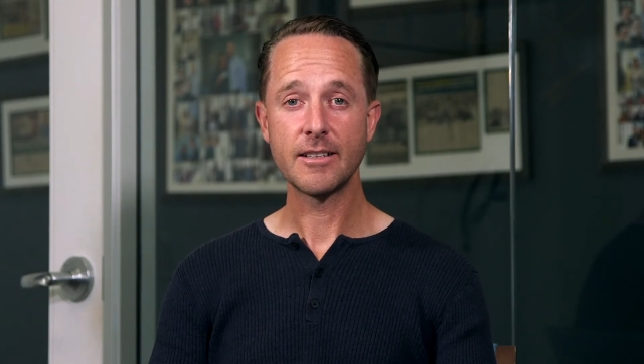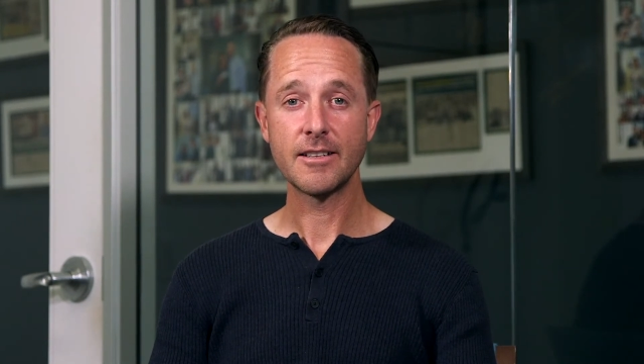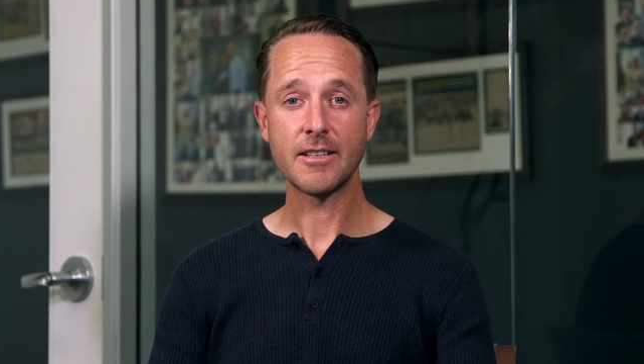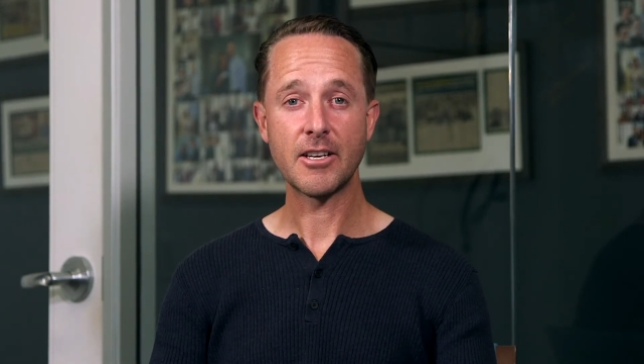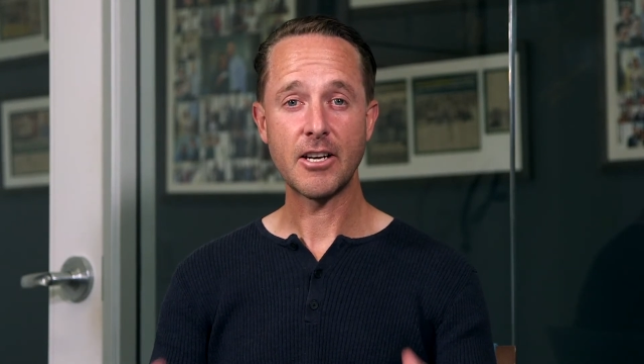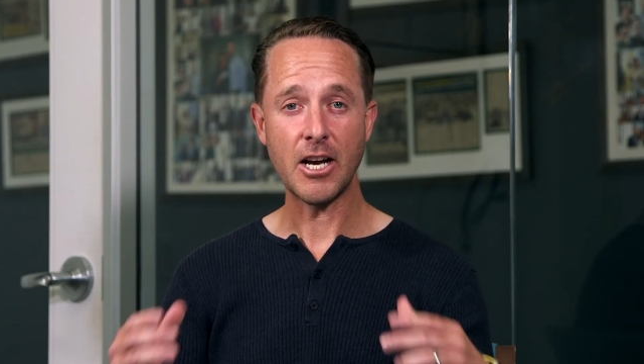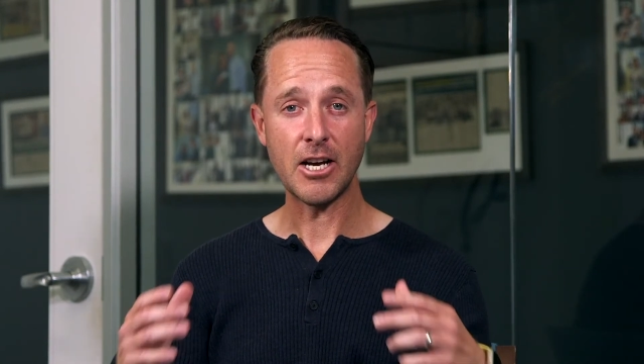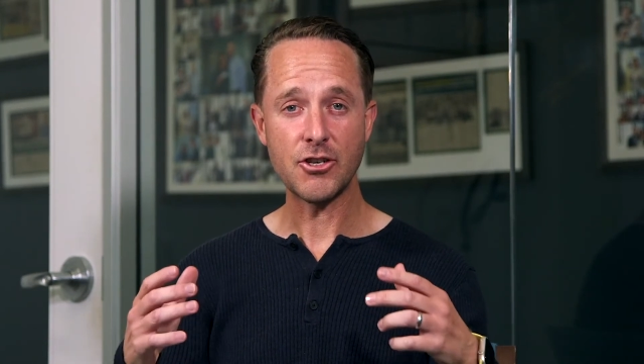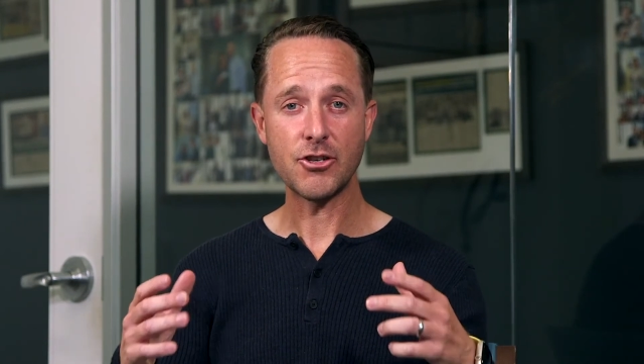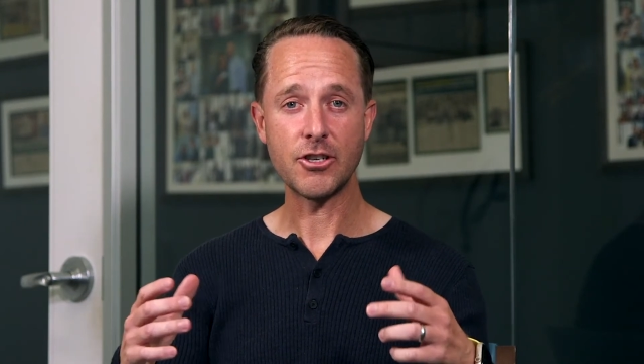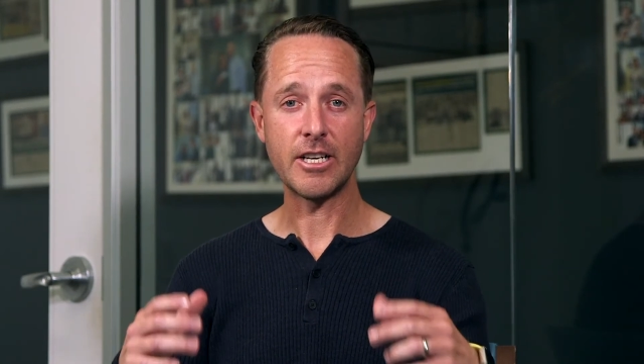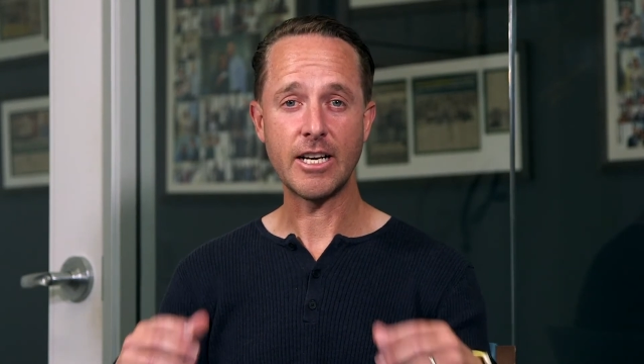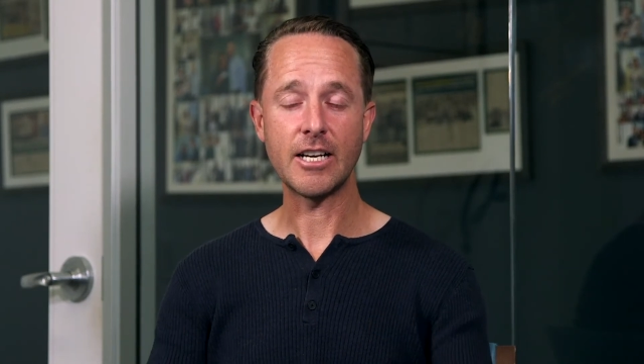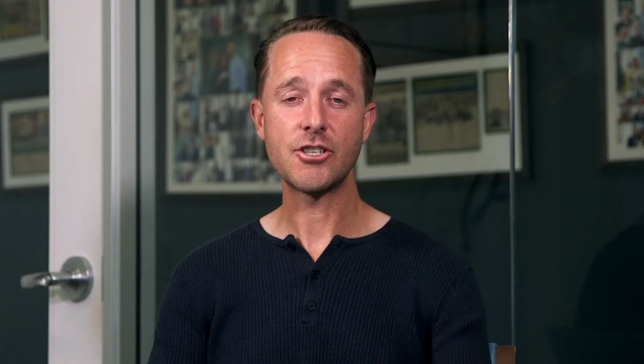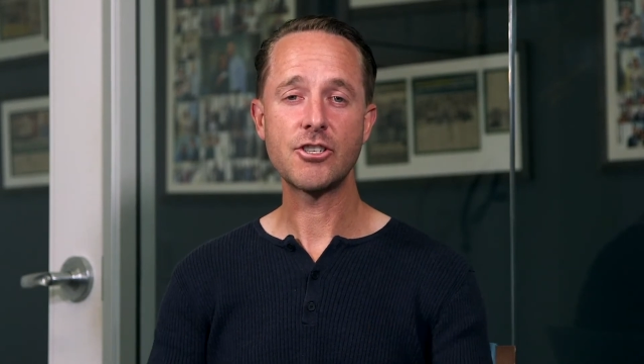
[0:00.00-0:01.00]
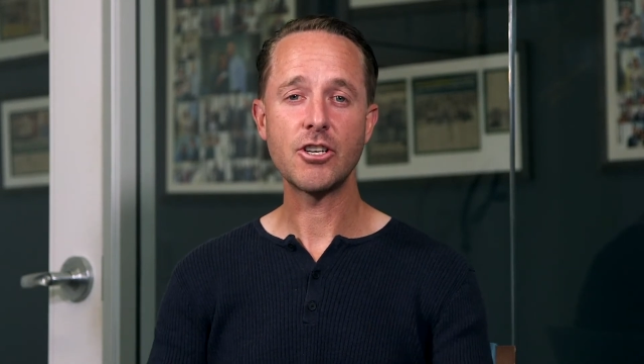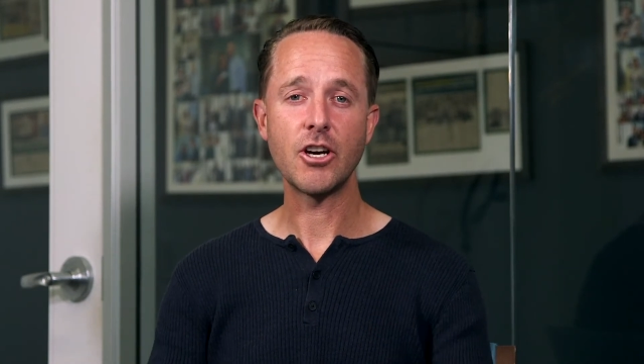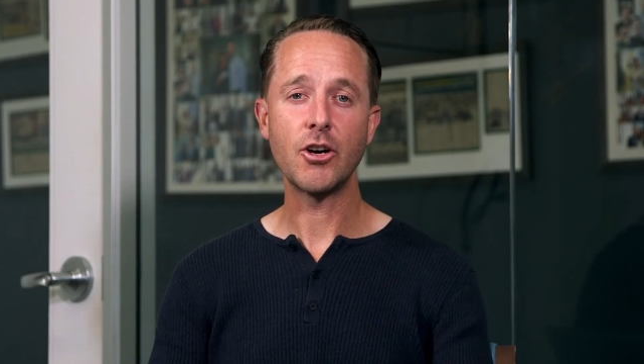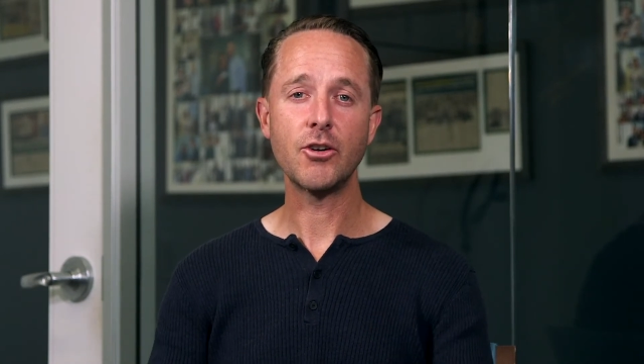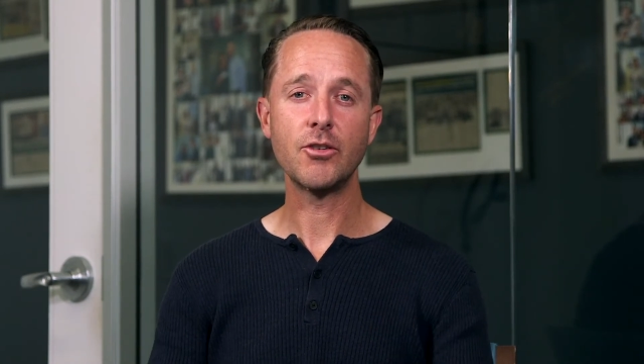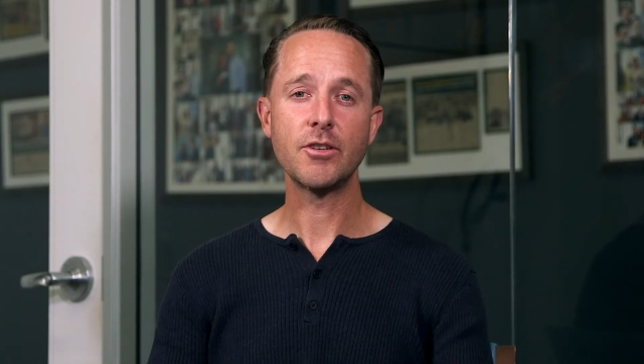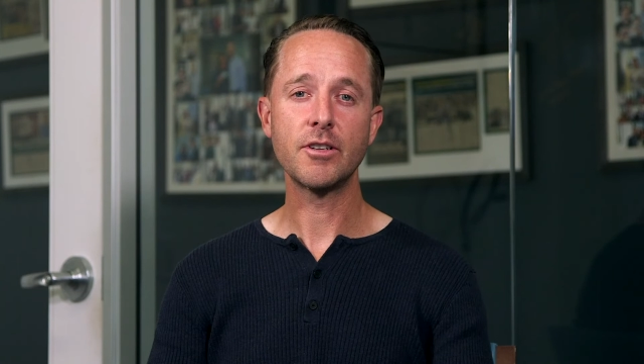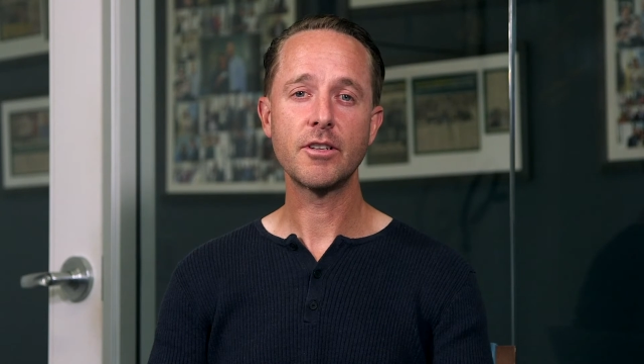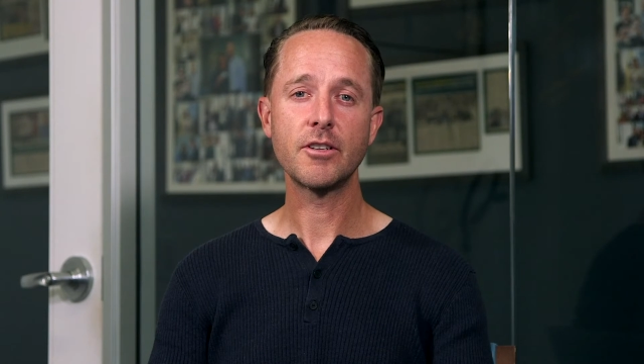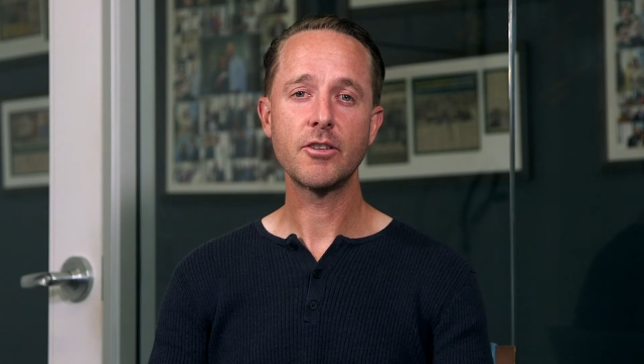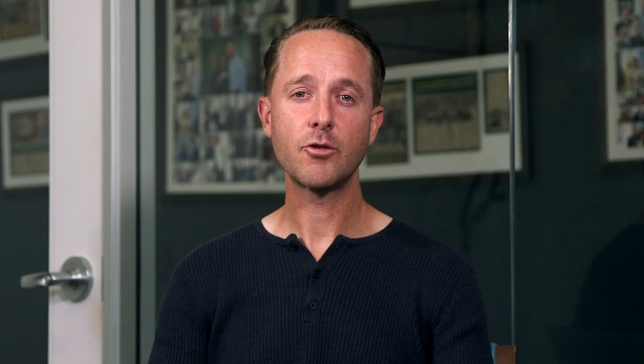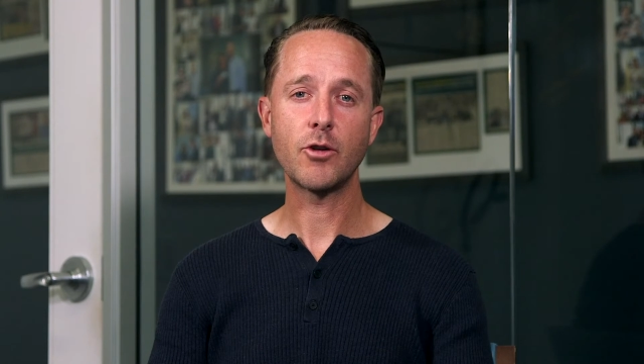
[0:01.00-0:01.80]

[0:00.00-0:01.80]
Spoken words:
the country has shown